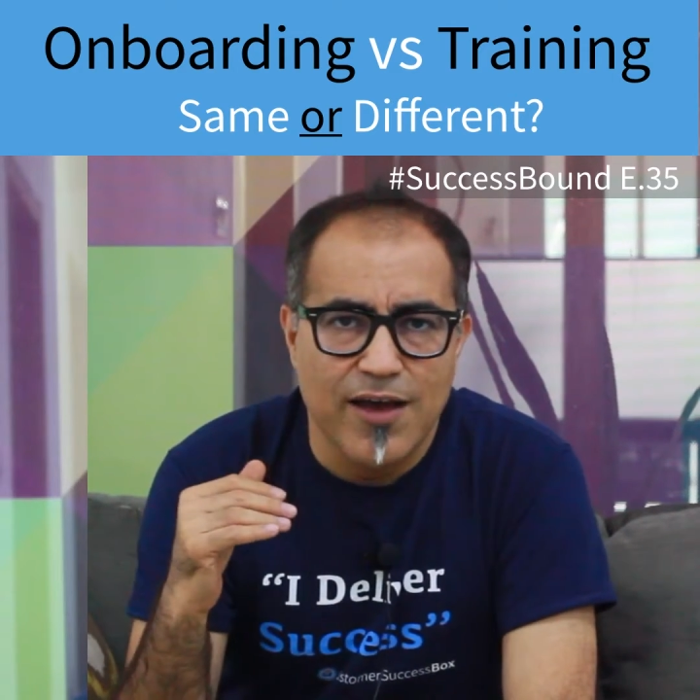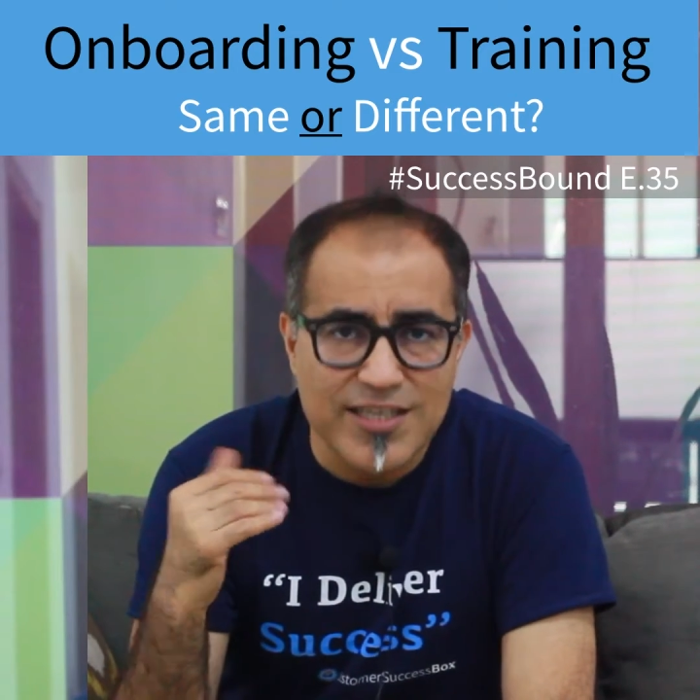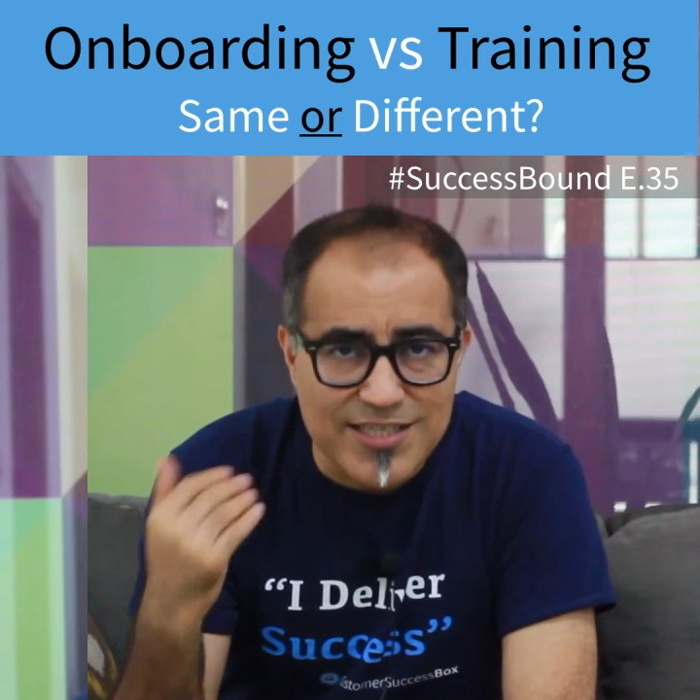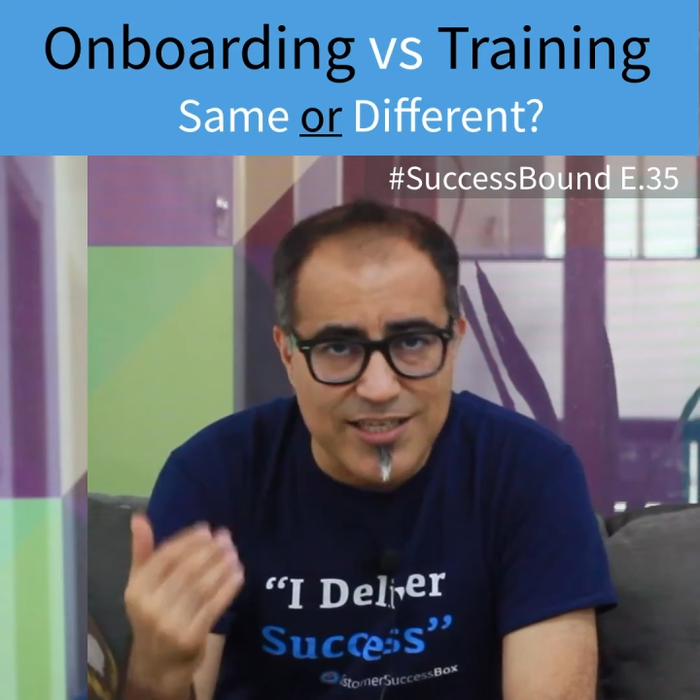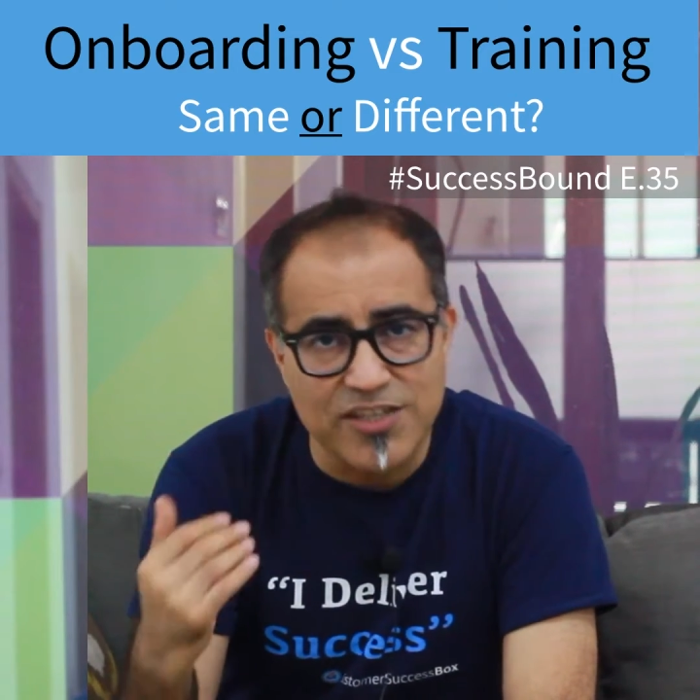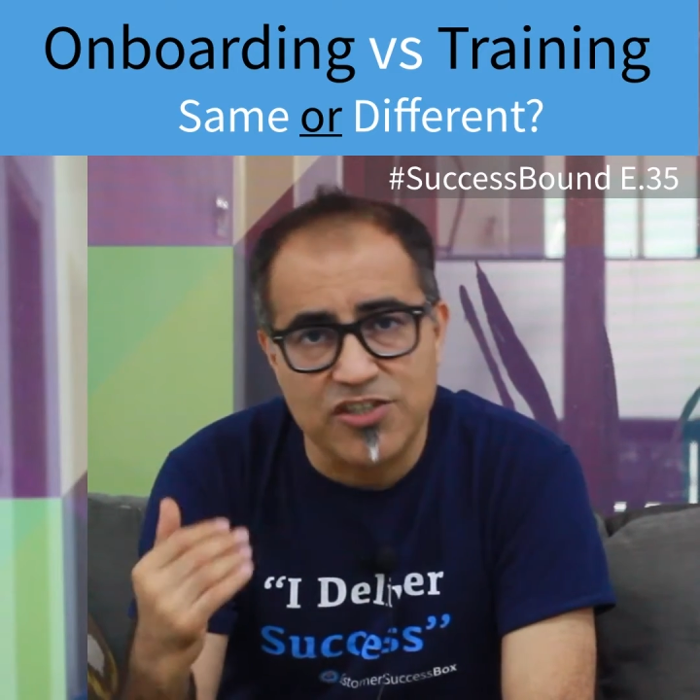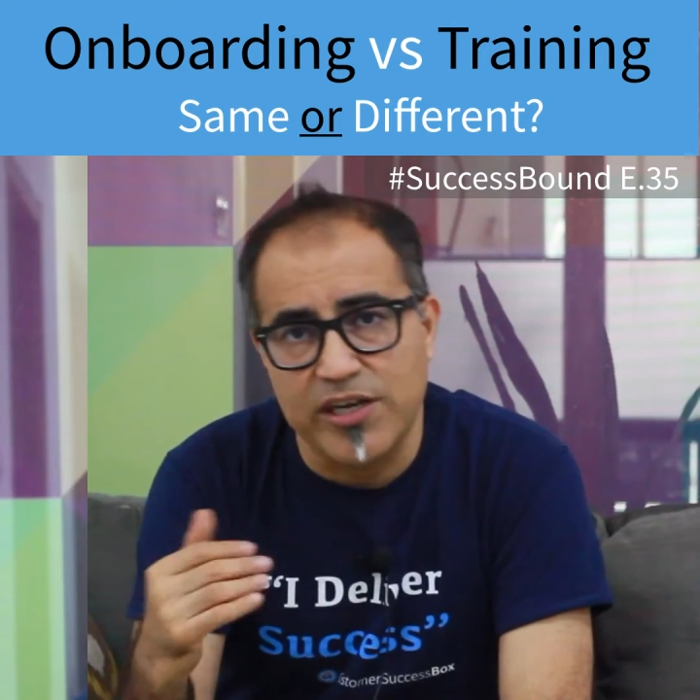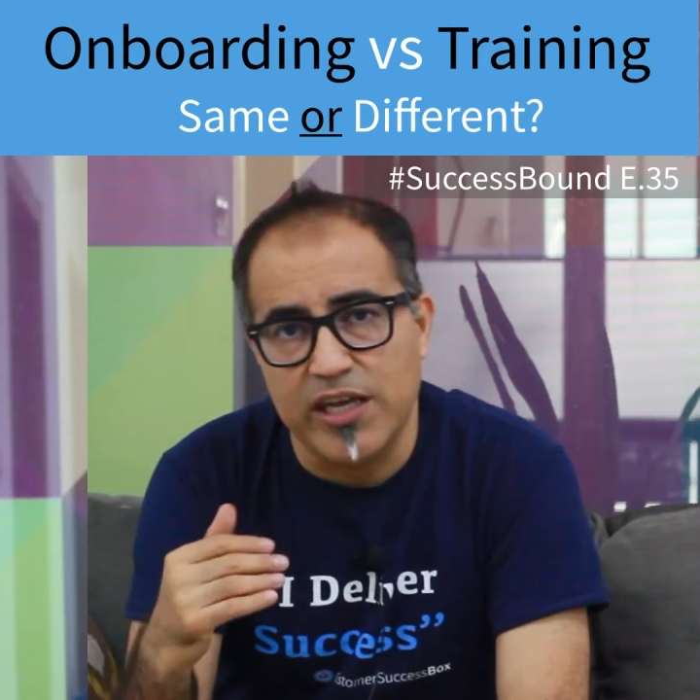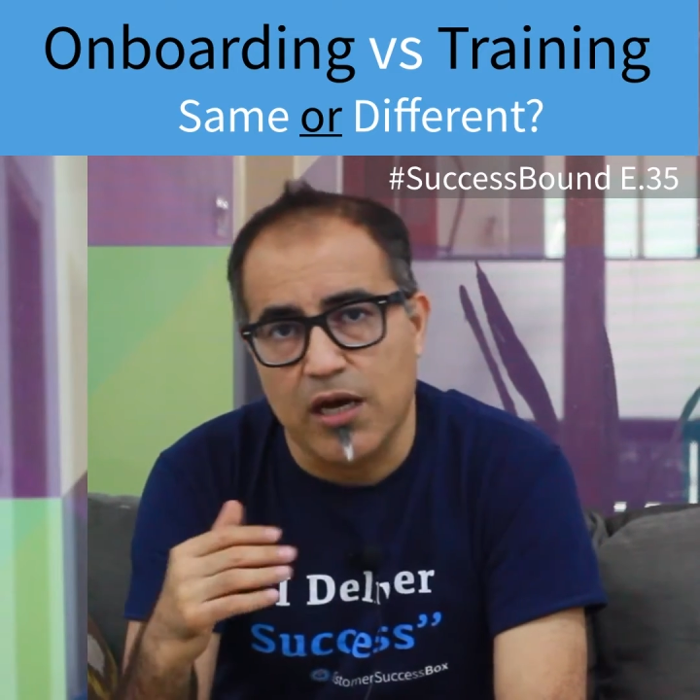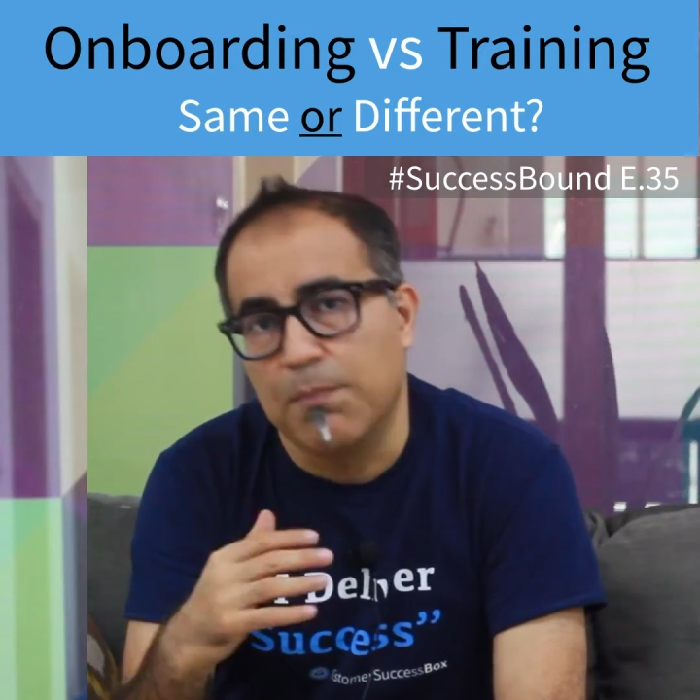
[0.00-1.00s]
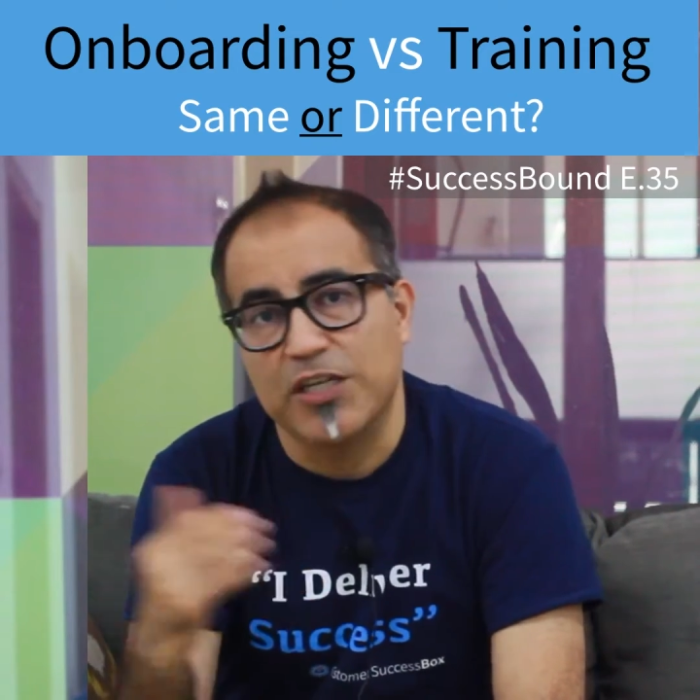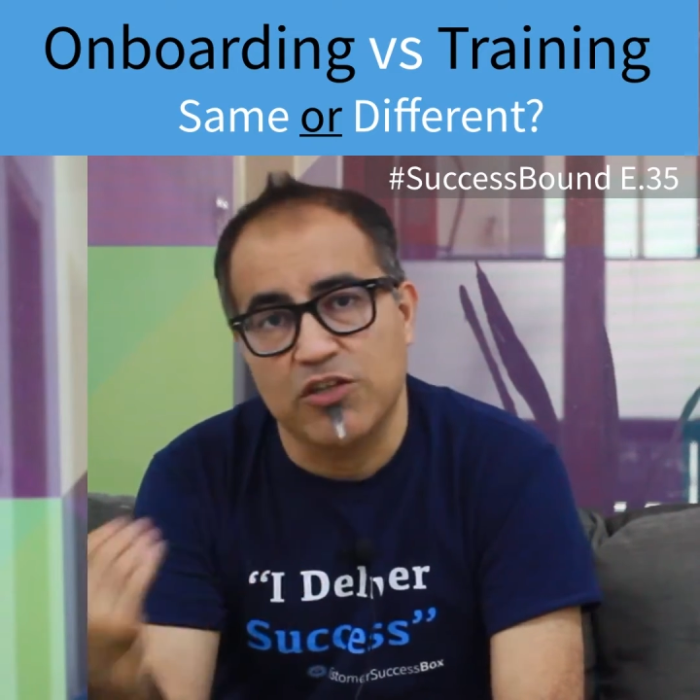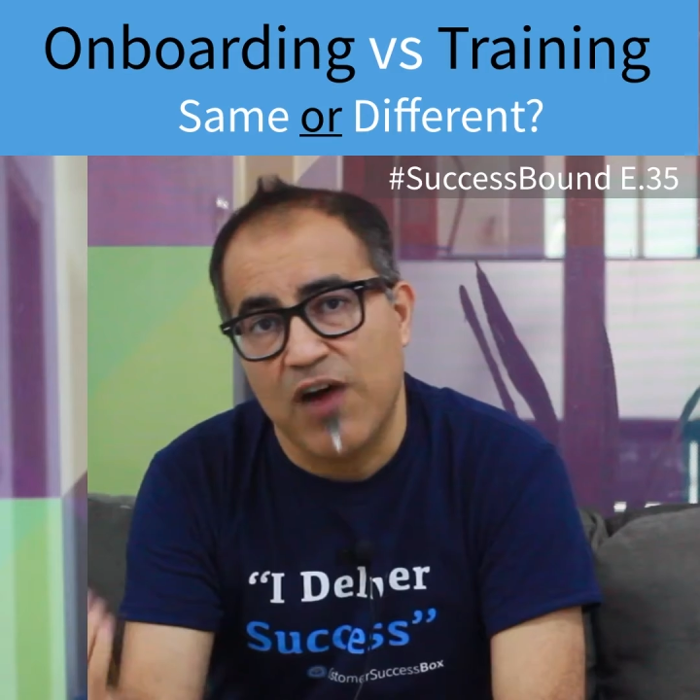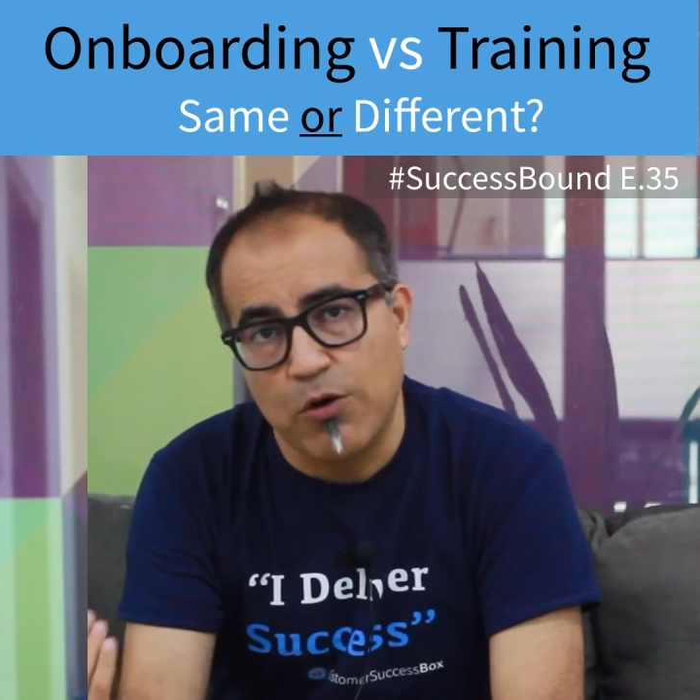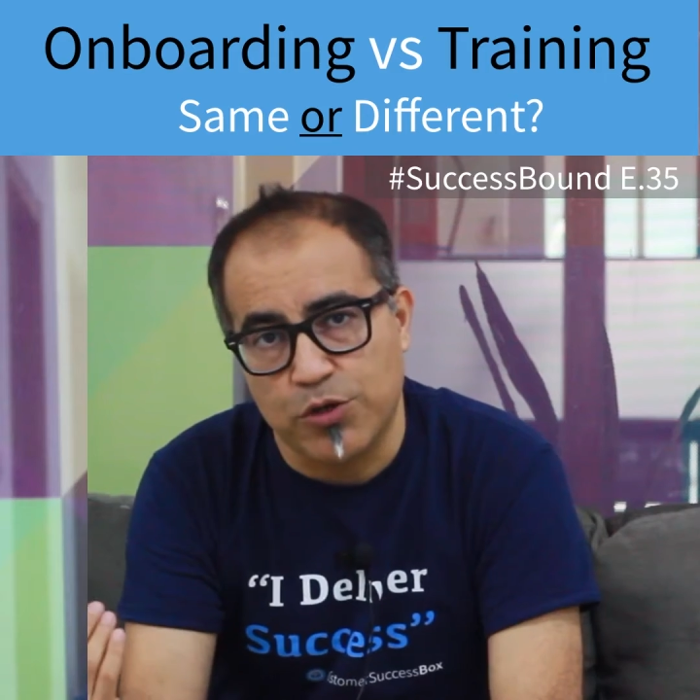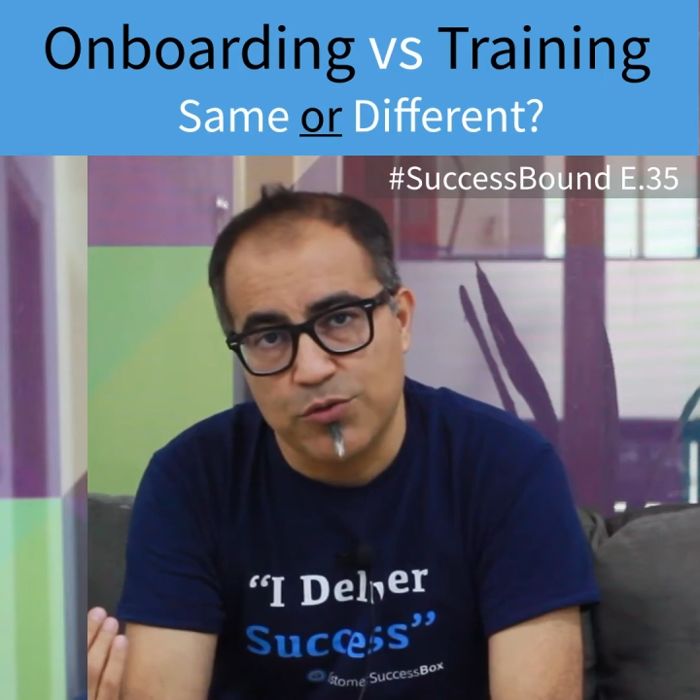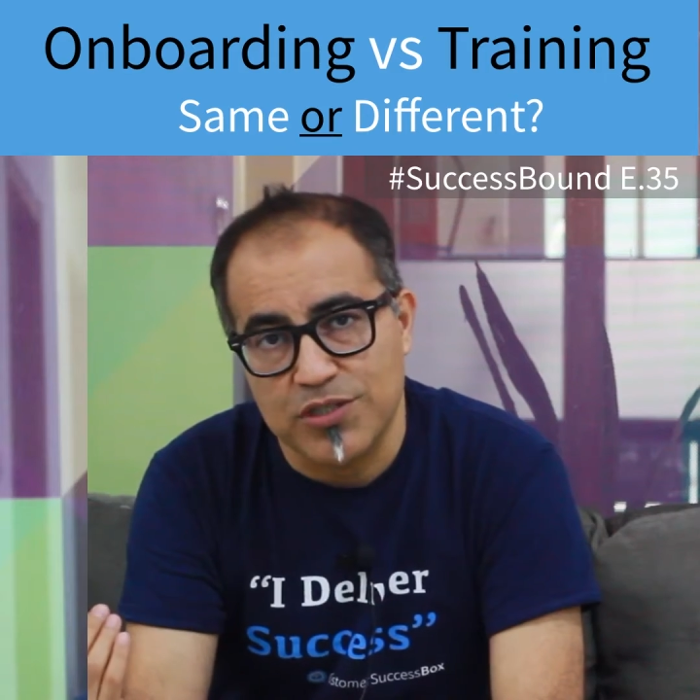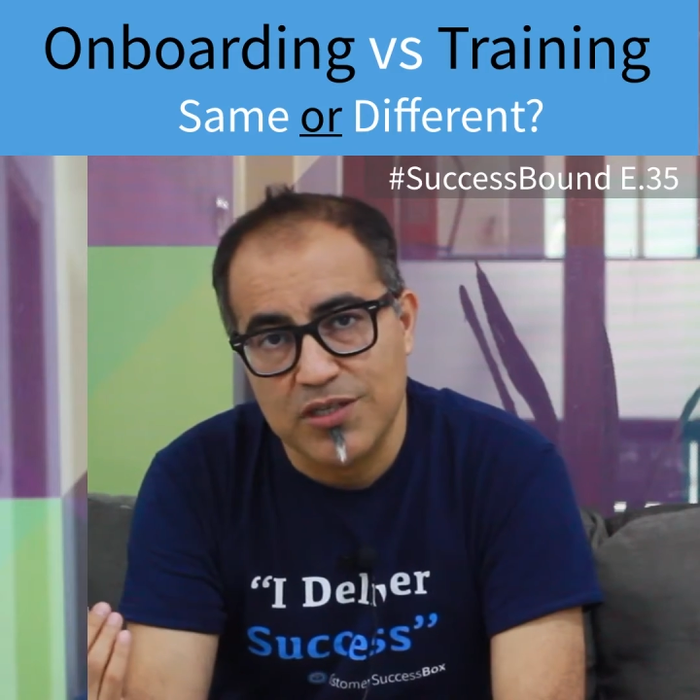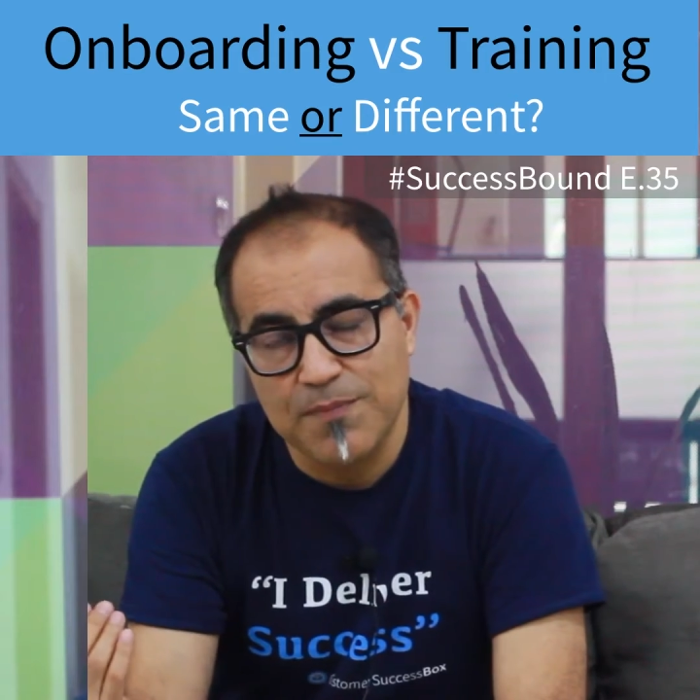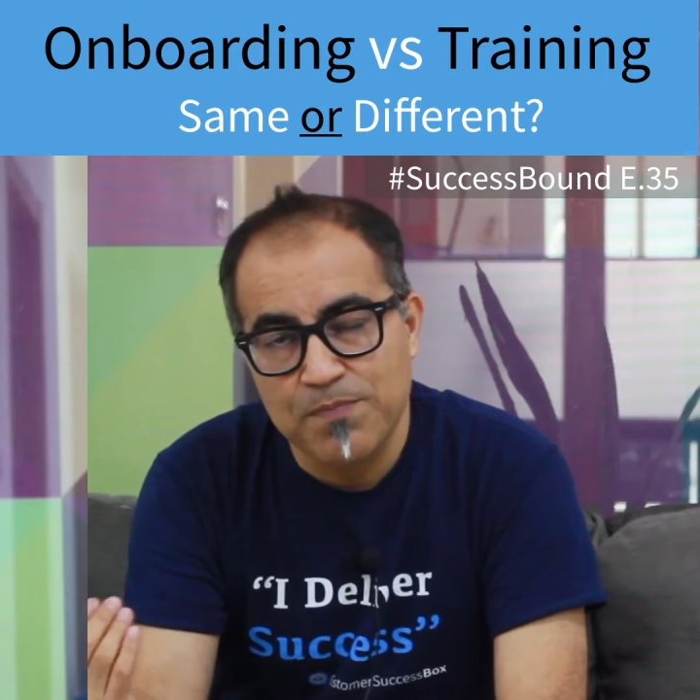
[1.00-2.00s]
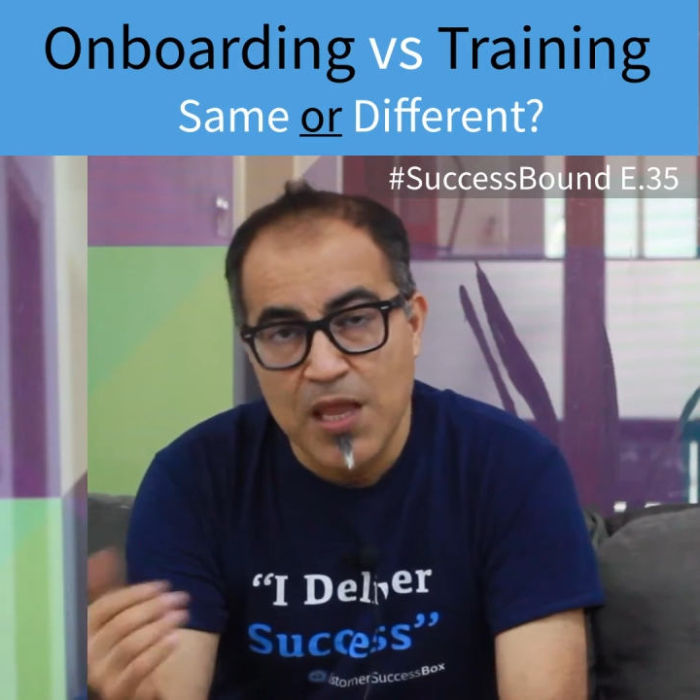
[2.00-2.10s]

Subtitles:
essentially a bunch of how-tos.